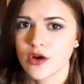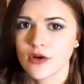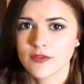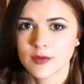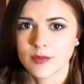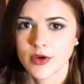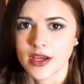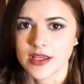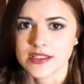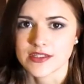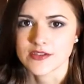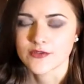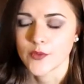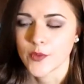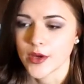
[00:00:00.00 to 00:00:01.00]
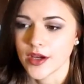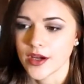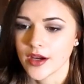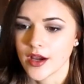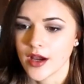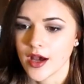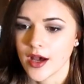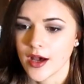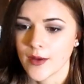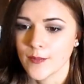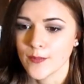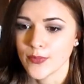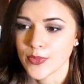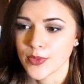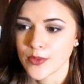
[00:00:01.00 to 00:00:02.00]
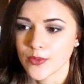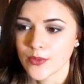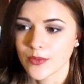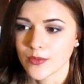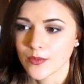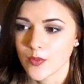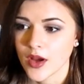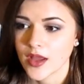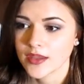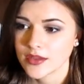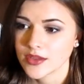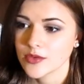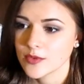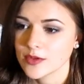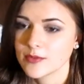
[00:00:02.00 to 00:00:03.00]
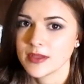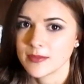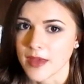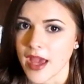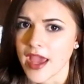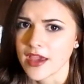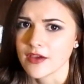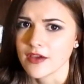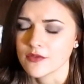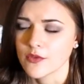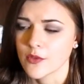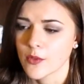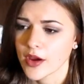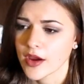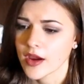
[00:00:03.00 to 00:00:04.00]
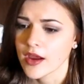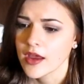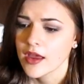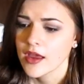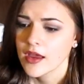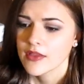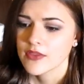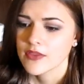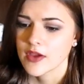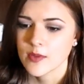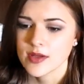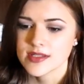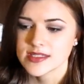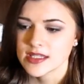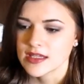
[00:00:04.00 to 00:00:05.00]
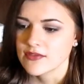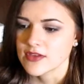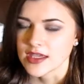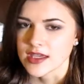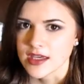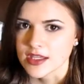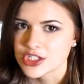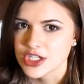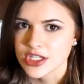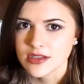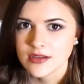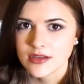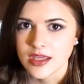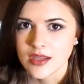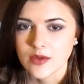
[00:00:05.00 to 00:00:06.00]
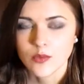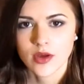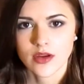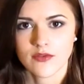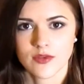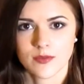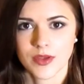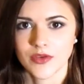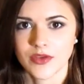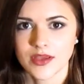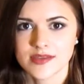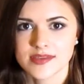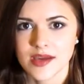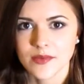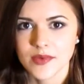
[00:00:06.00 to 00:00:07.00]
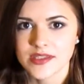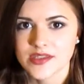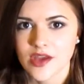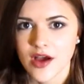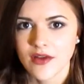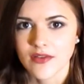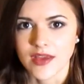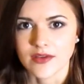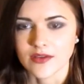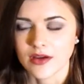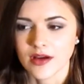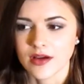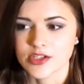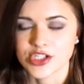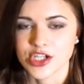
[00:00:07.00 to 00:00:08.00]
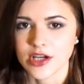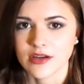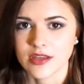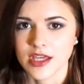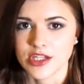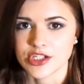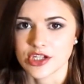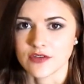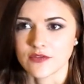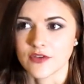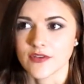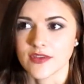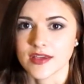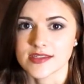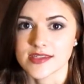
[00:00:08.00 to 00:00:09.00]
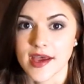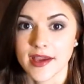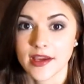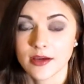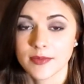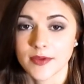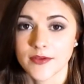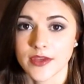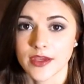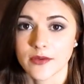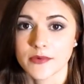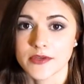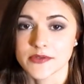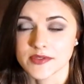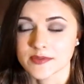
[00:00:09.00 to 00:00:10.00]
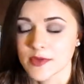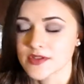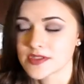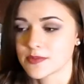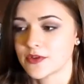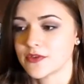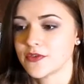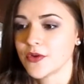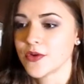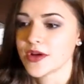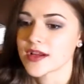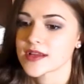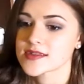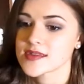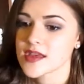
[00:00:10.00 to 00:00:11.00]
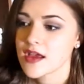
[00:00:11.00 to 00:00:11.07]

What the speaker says: overpriced for what you would be paying for. There wasn't even a kitchen in one of the buildings that we saw, like a shared kitchen for the entire building, which was multiple floors.